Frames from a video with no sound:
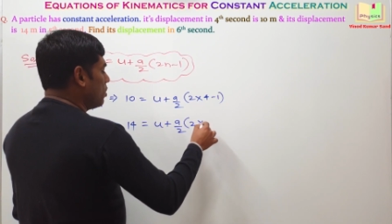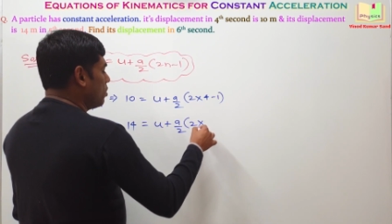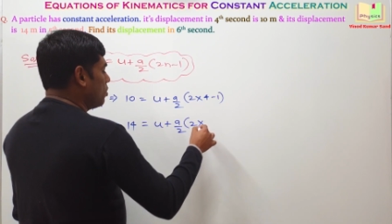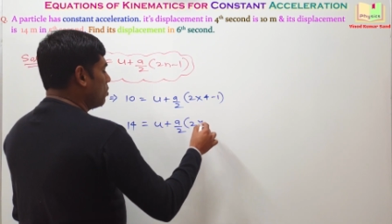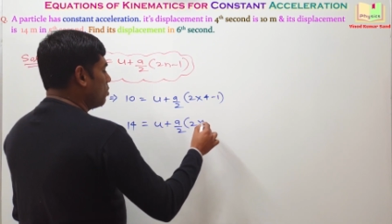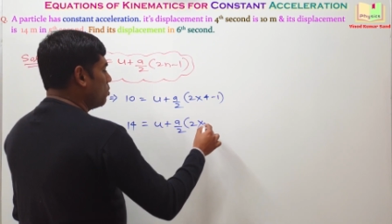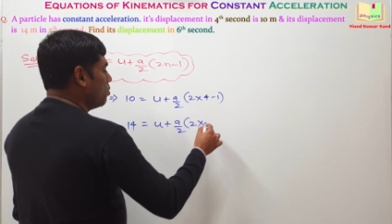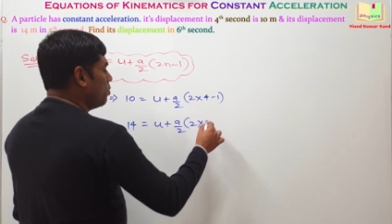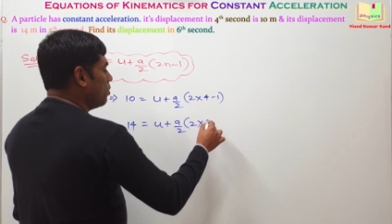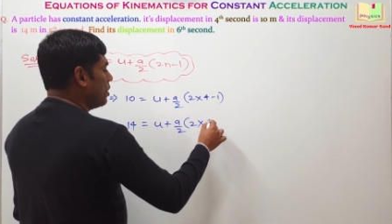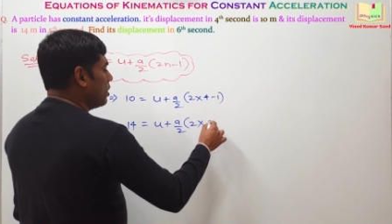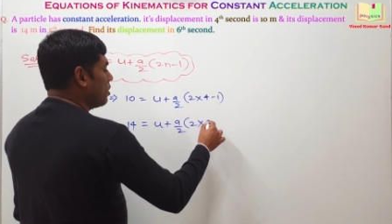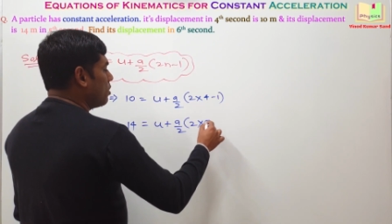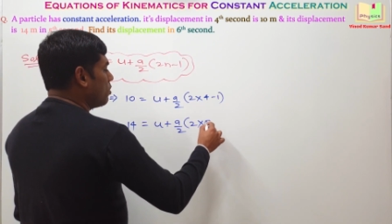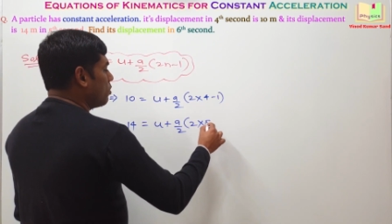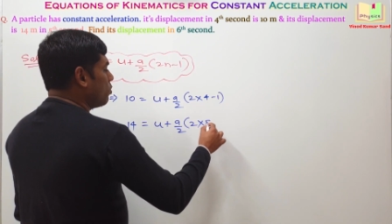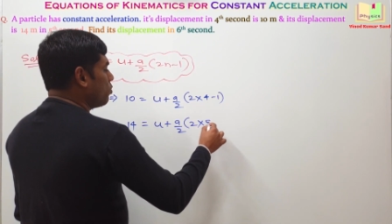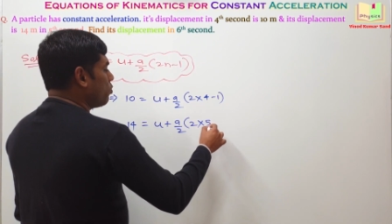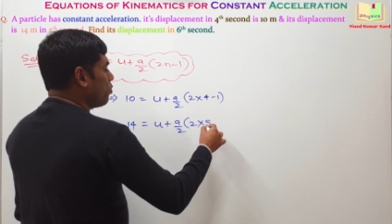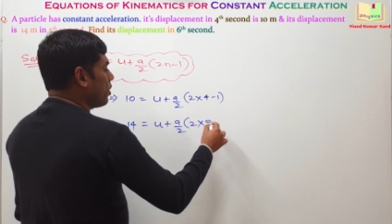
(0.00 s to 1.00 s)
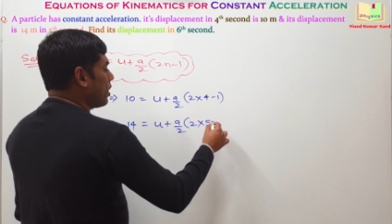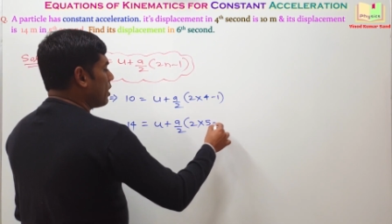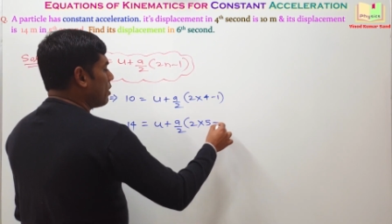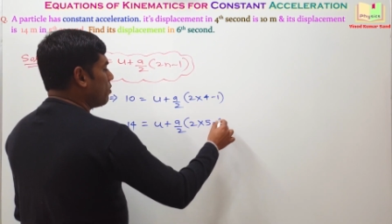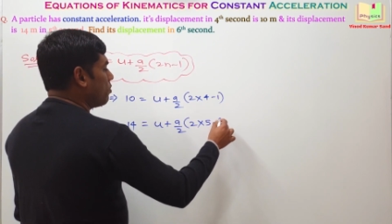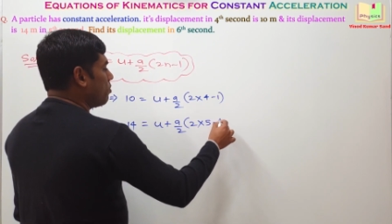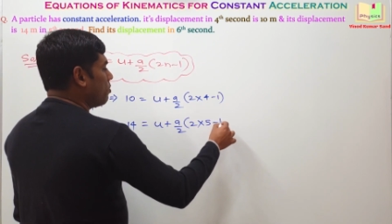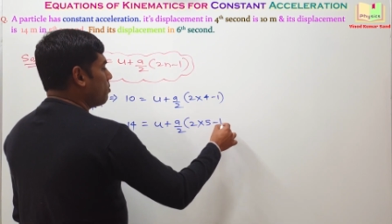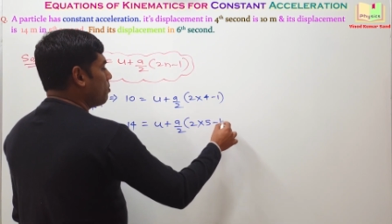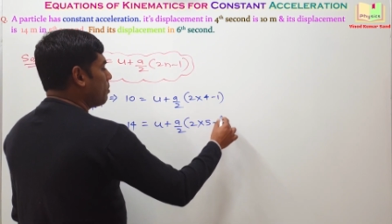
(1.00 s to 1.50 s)
2 into
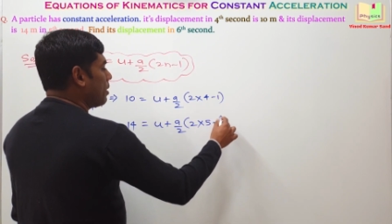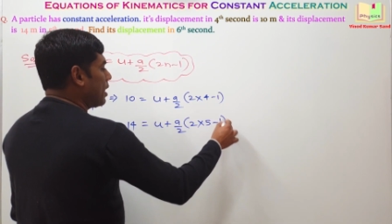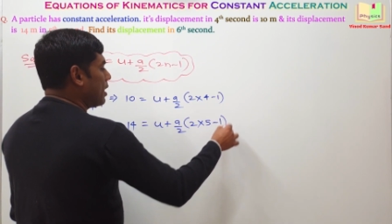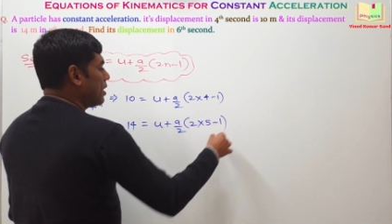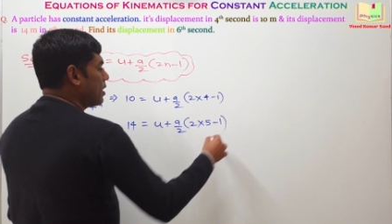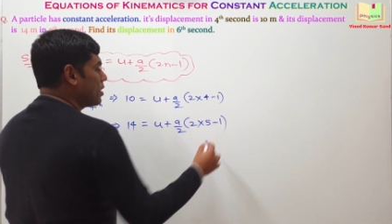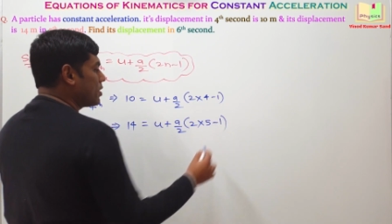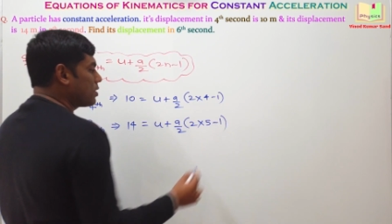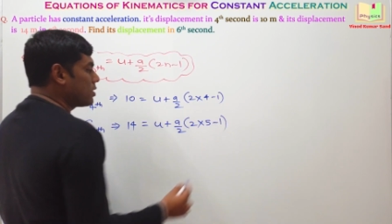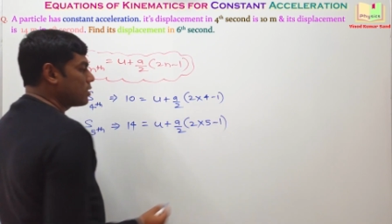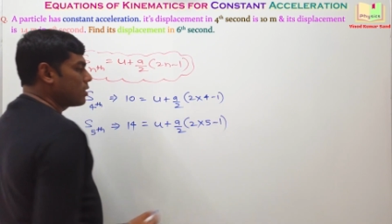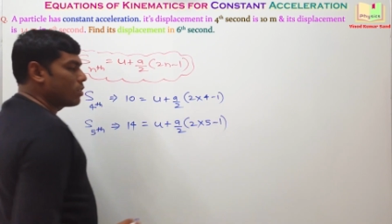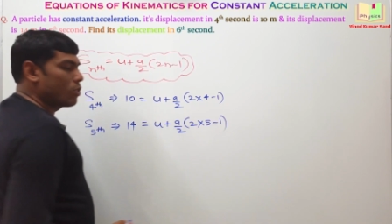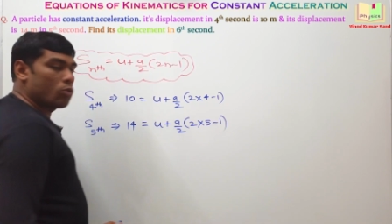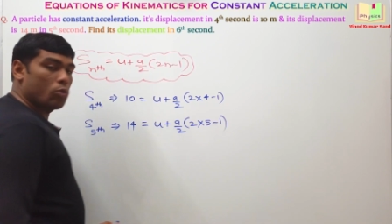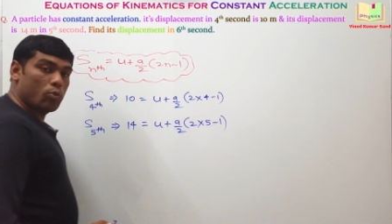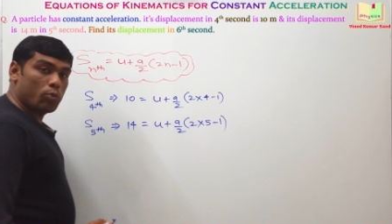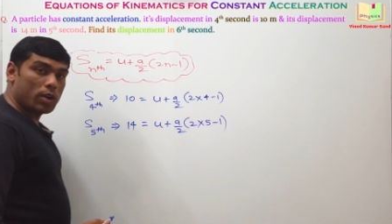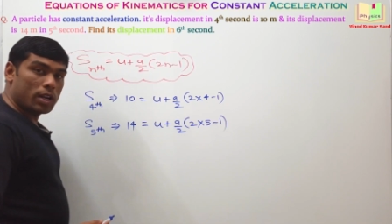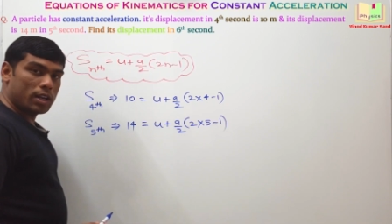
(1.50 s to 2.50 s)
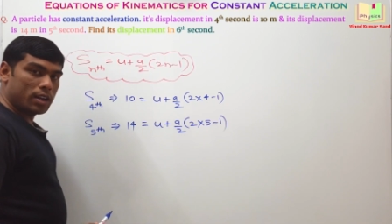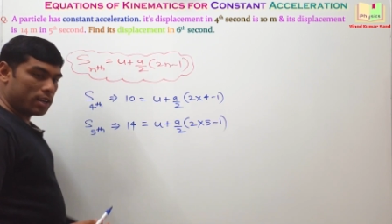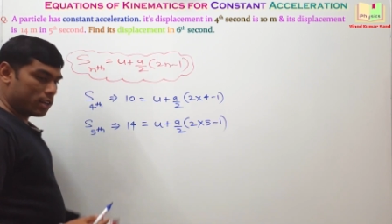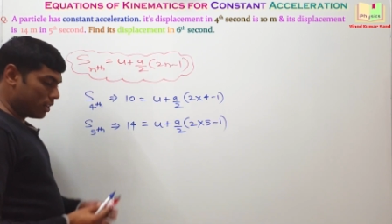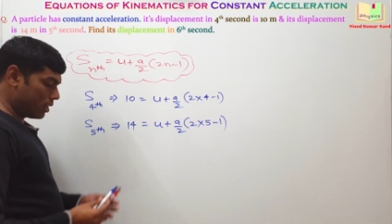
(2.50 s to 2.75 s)
5 minus 1.